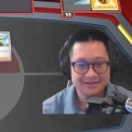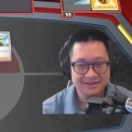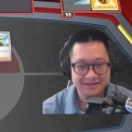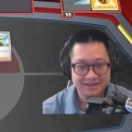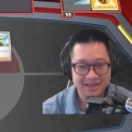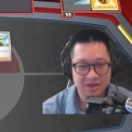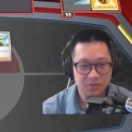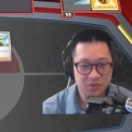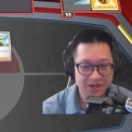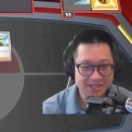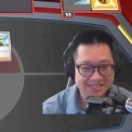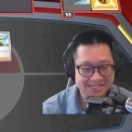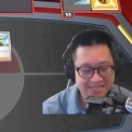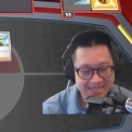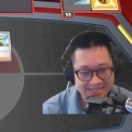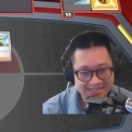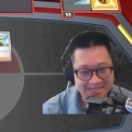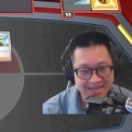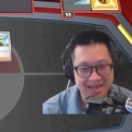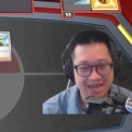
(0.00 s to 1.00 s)
Yeah, once he
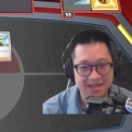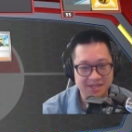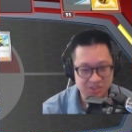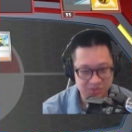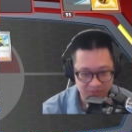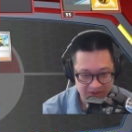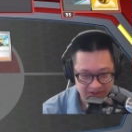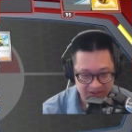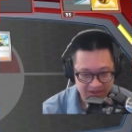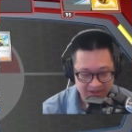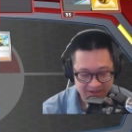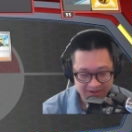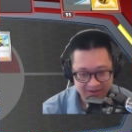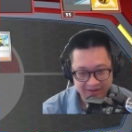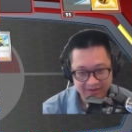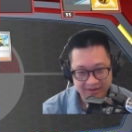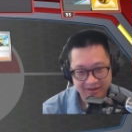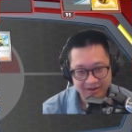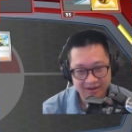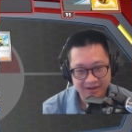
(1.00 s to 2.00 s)
attacks me,
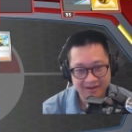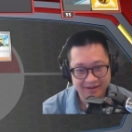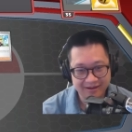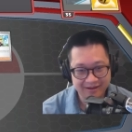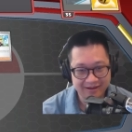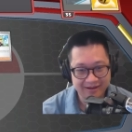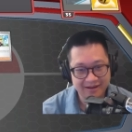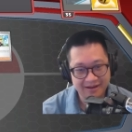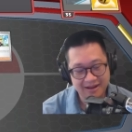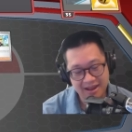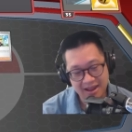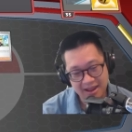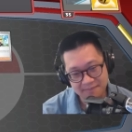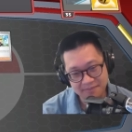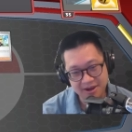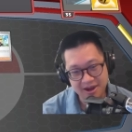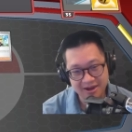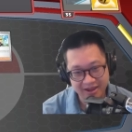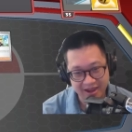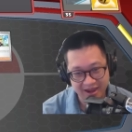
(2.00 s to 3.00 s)
I'm
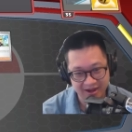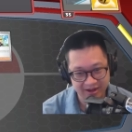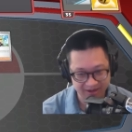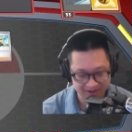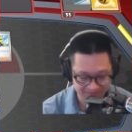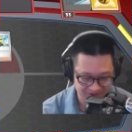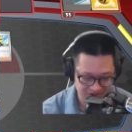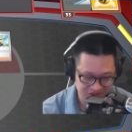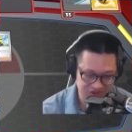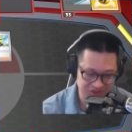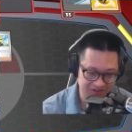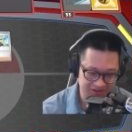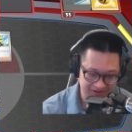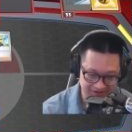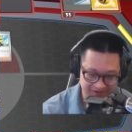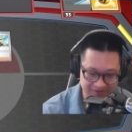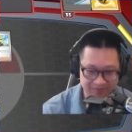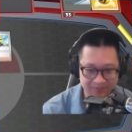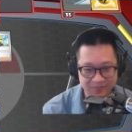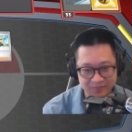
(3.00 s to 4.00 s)
kind of out of commission
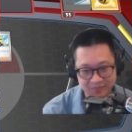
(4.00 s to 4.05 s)
here.